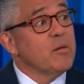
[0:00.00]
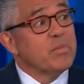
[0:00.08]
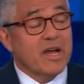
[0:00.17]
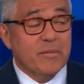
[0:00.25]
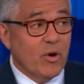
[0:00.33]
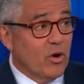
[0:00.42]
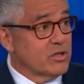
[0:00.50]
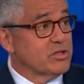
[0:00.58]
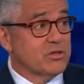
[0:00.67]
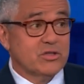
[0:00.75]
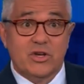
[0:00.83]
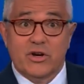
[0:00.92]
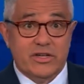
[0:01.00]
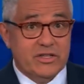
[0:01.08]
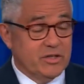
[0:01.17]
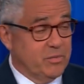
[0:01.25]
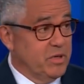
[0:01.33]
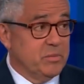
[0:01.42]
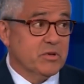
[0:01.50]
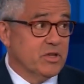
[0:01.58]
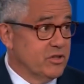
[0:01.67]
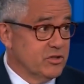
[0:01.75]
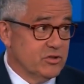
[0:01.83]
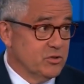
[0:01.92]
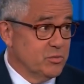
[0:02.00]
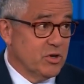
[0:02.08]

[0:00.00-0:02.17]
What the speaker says: but I'm also sorry to the people on the Zoom